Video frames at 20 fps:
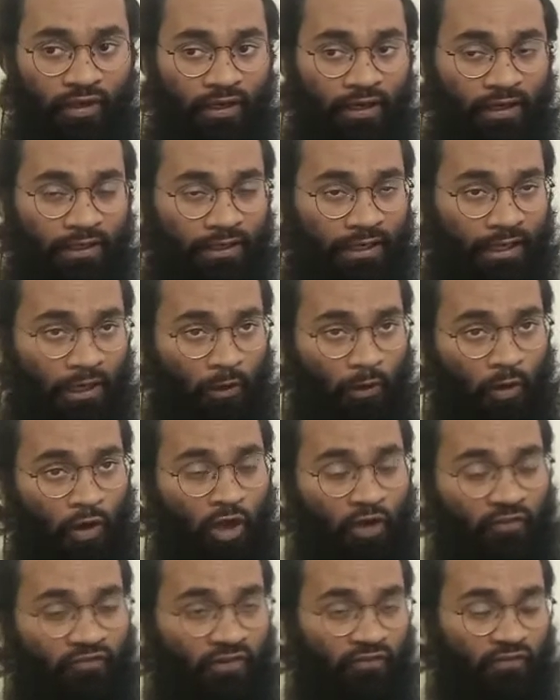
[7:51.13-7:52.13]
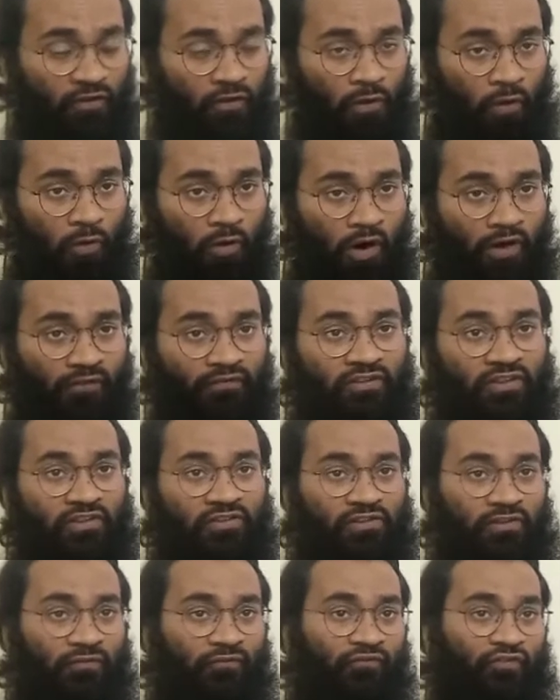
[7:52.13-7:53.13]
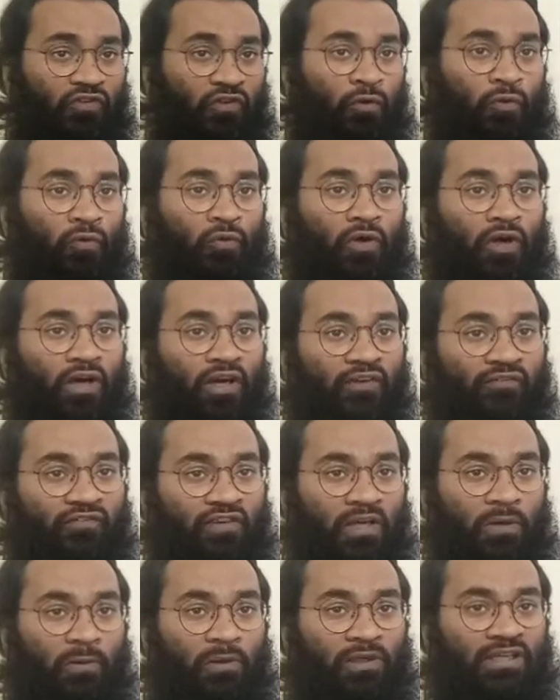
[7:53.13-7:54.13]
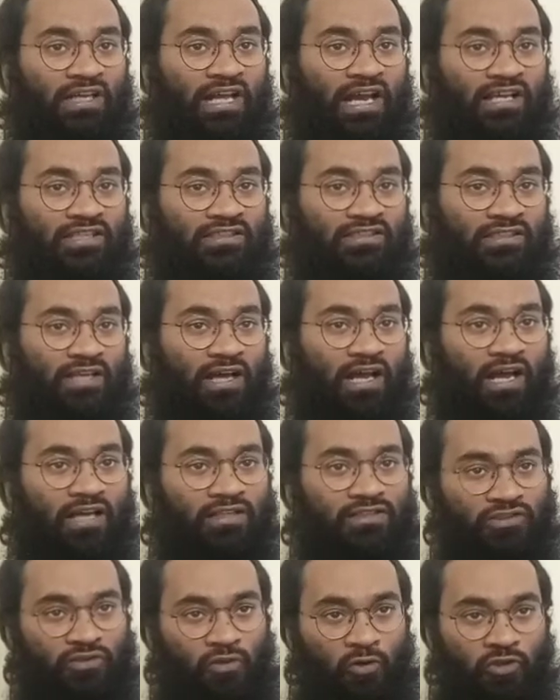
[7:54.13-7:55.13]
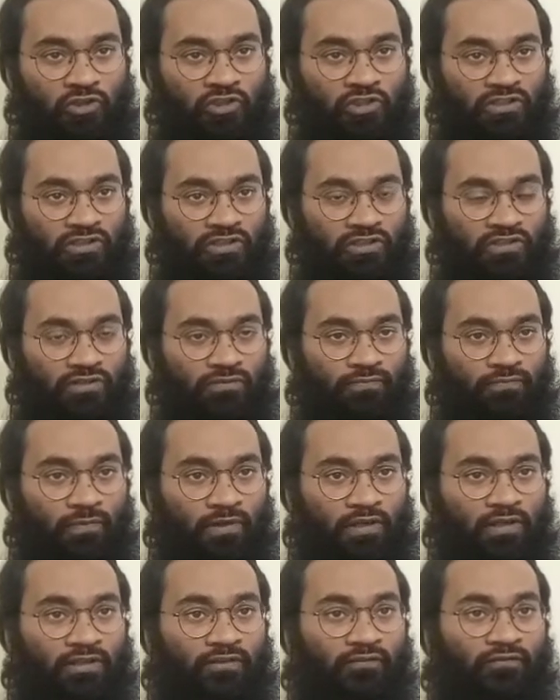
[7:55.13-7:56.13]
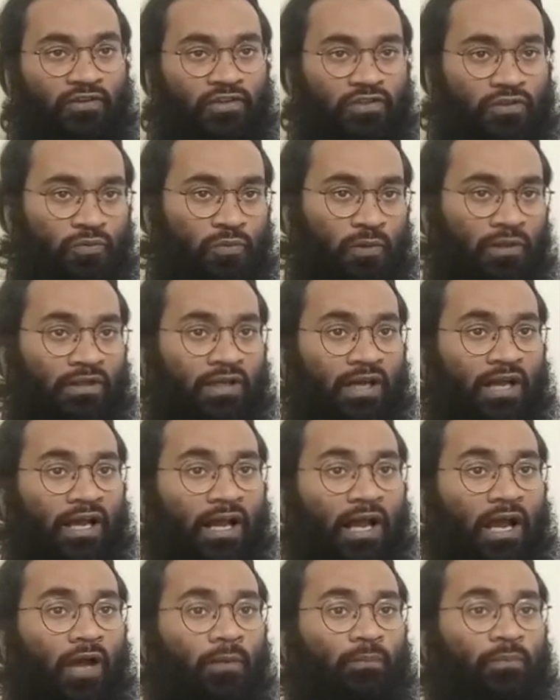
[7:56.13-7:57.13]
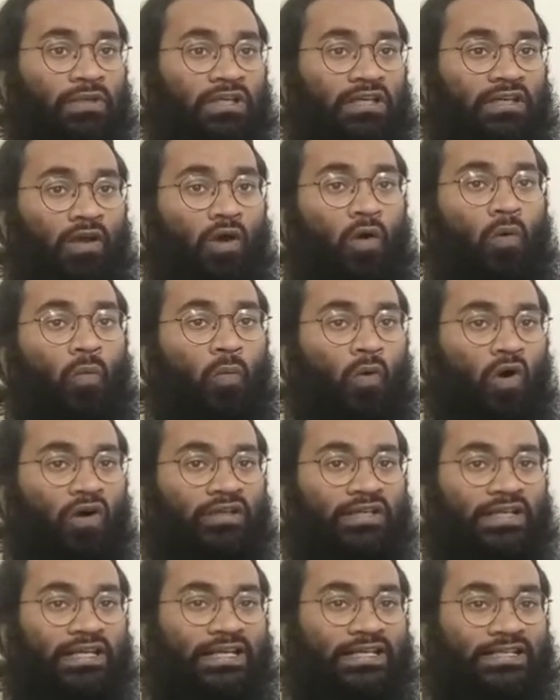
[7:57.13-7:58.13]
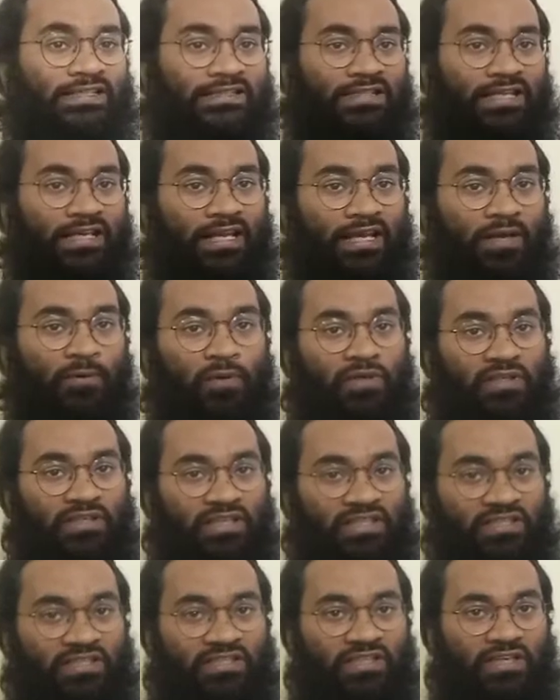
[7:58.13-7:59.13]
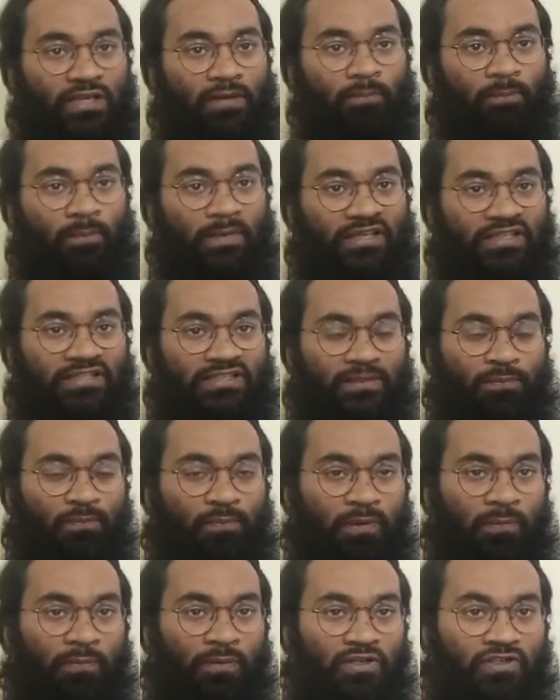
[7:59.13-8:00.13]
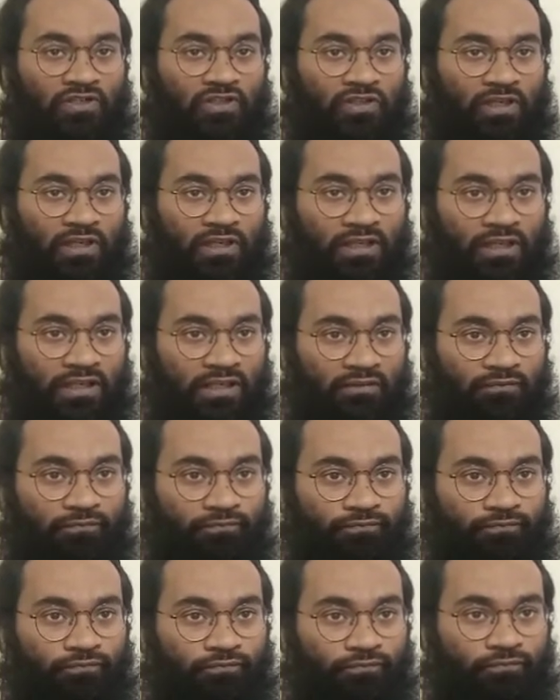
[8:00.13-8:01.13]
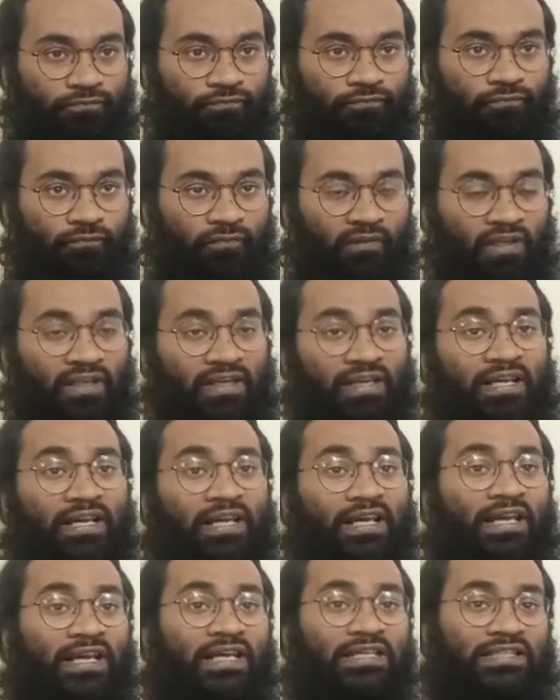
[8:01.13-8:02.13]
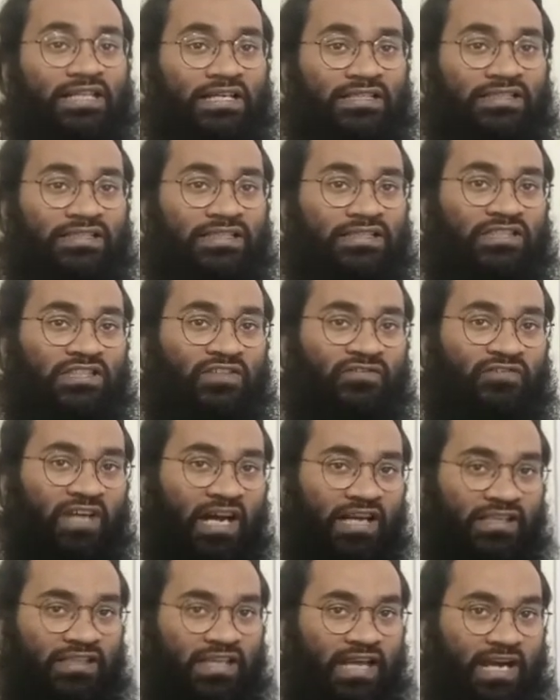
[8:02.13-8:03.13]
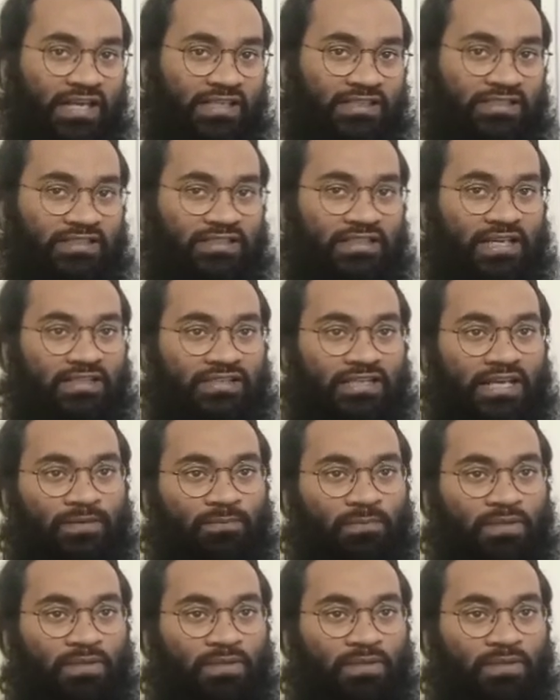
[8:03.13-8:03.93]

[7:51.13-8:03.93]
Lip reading: Now, we will go after some few frequently asked questions. First one being, what is liquid digital medicine preparation technique? It consists of guidelines that can be